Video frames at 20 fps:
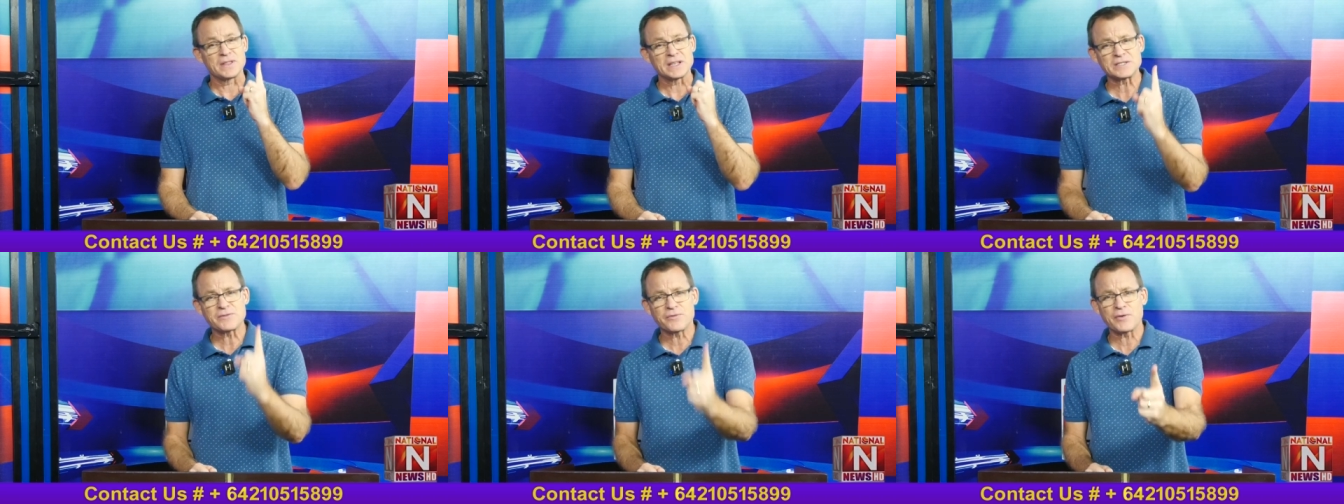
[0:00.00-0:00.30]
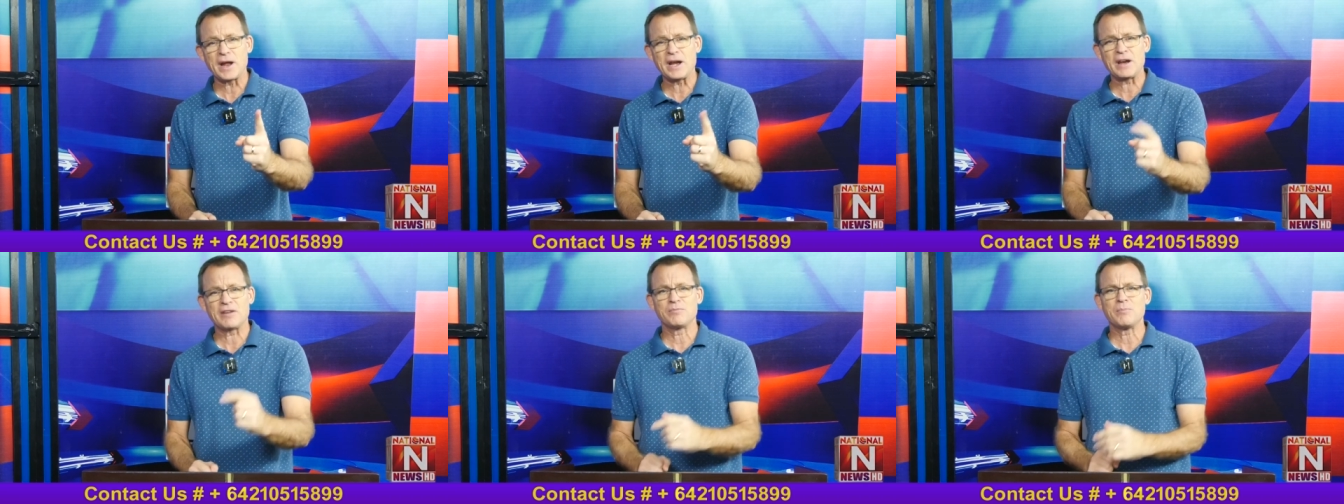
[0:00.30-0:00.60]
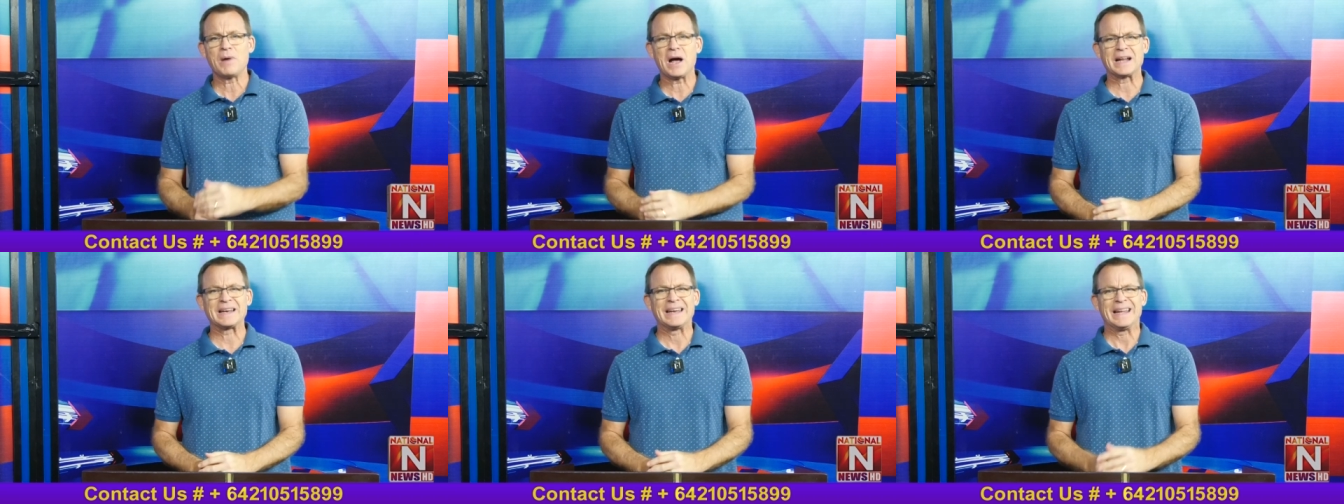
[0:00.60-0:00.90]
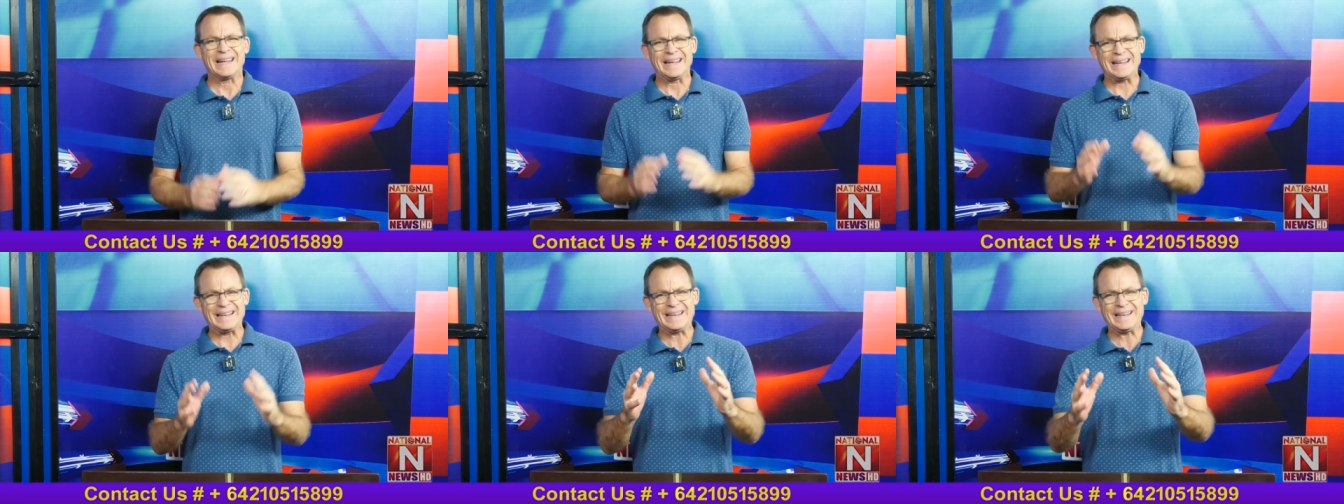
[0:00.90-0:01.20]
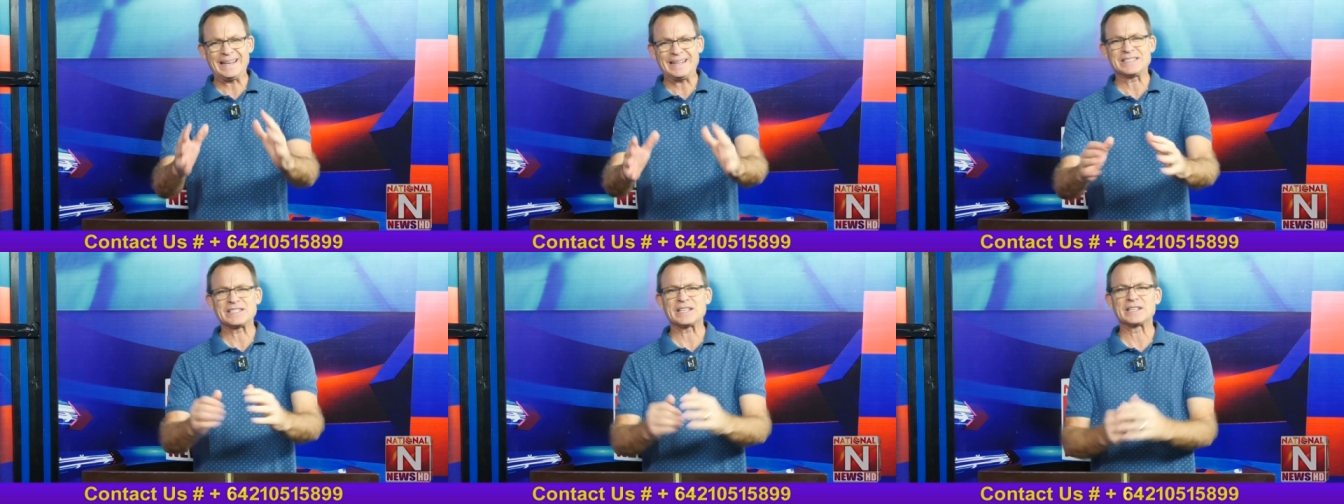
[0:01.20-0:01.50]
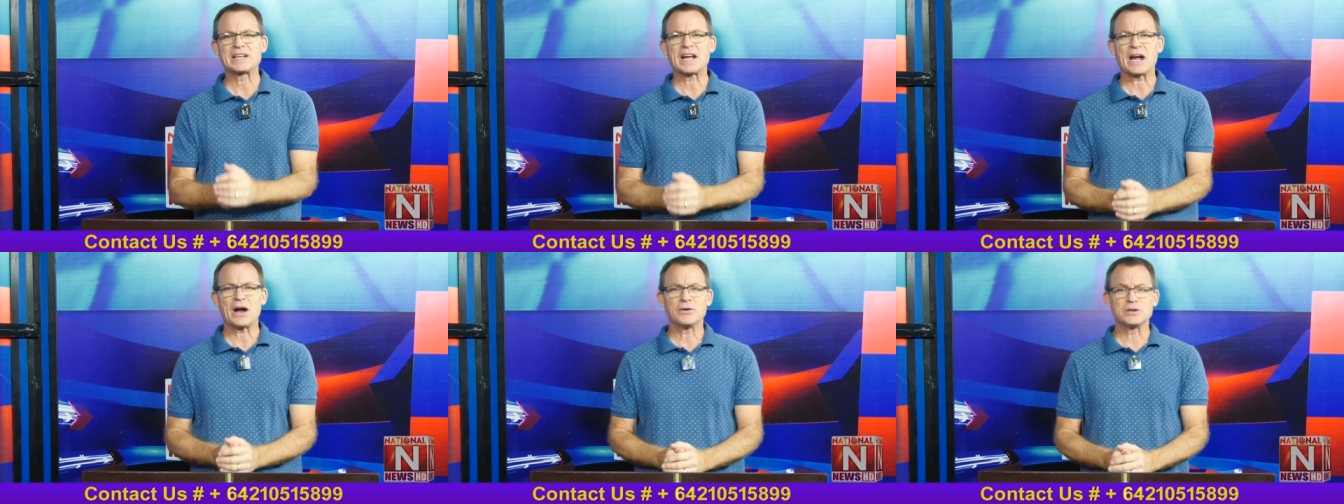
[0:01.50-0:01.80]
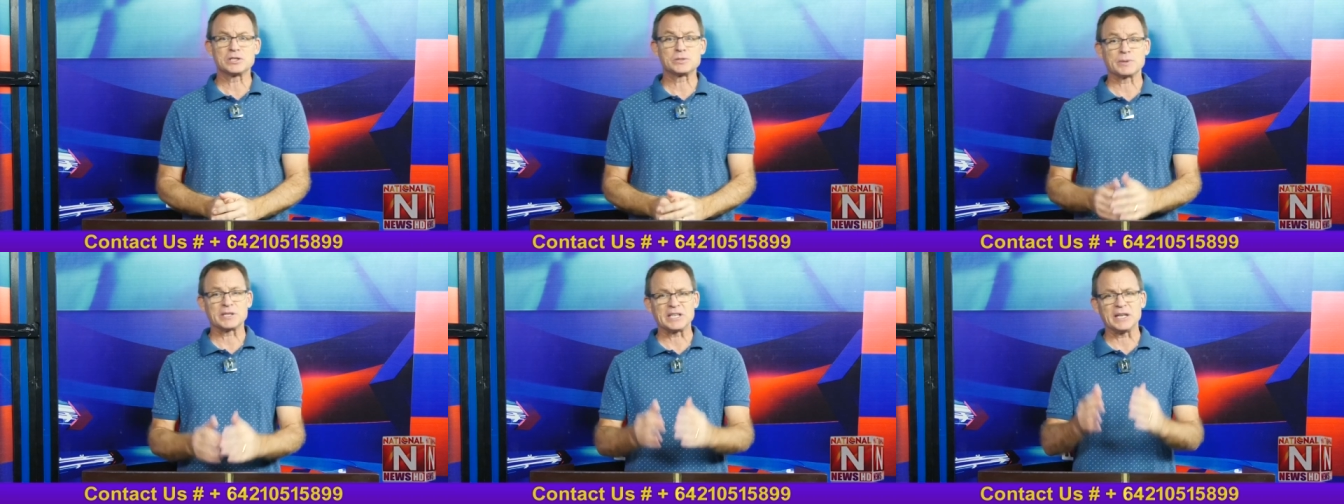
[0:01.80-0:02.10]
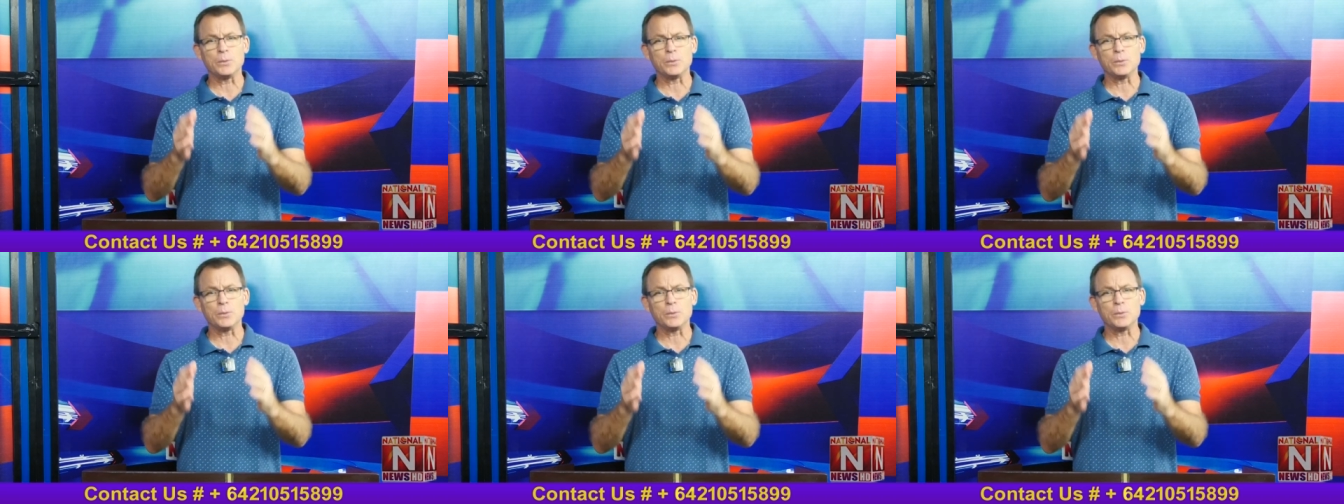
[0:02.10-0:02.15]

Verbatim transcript: this friend of mine, he needs encouragement.